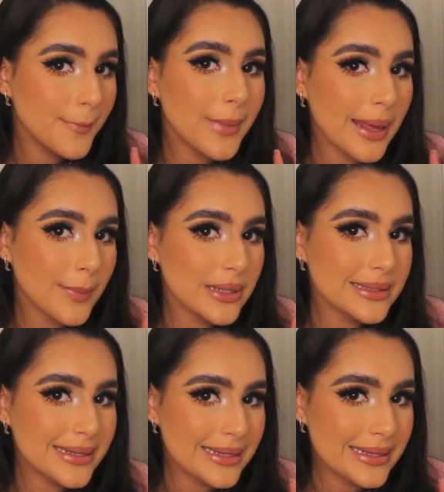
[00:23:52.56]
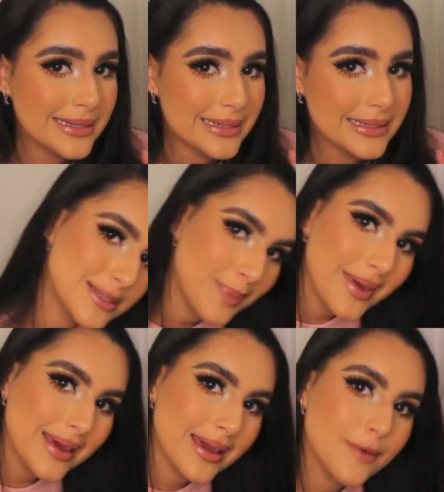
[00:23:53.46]
Maybelline.
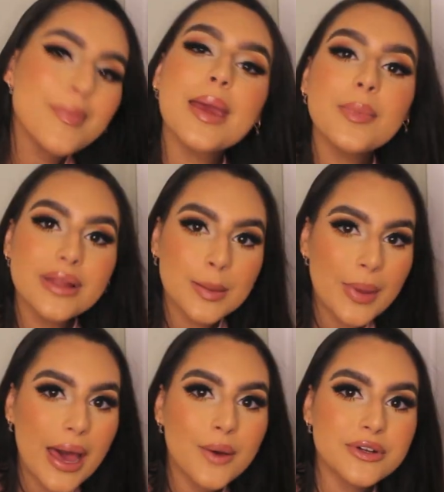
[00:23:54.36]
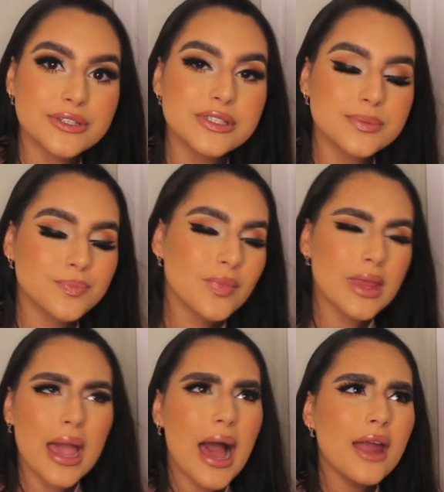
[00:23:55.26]
Speaking of Maybelline powders,
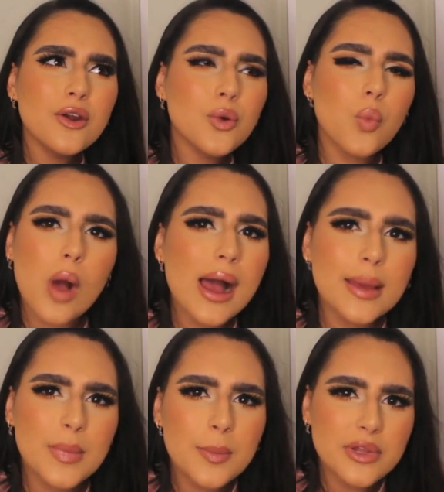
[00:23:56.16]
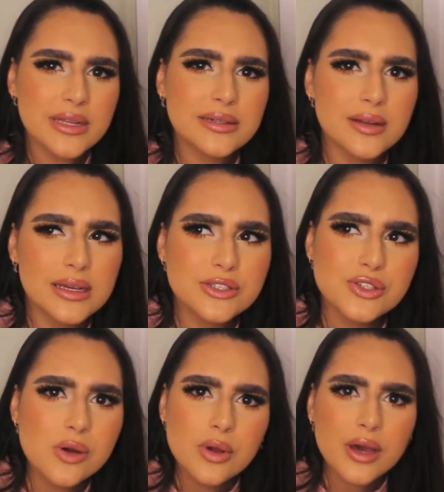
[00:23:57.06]
I don't know why Maybelline is
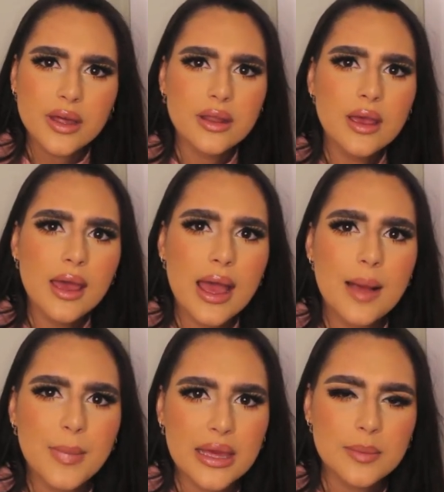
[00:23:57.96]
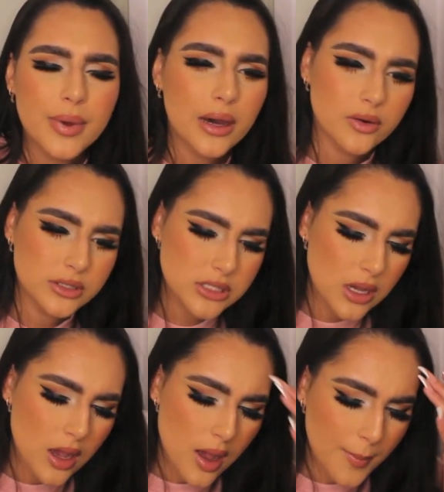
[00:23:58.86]
so good at making powders,
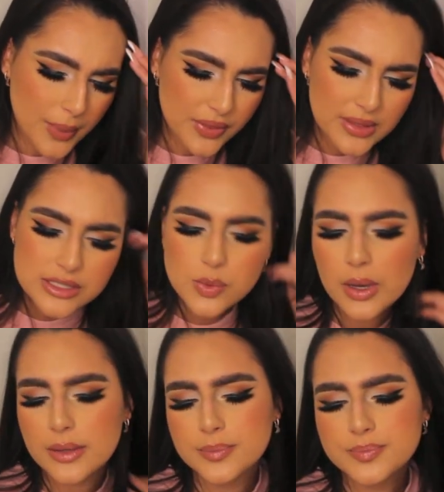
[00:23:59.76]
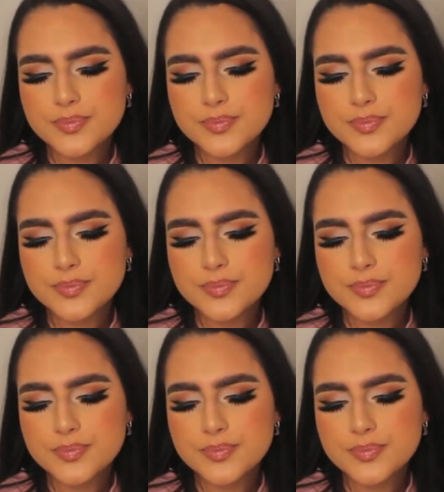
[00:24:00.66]
but this one,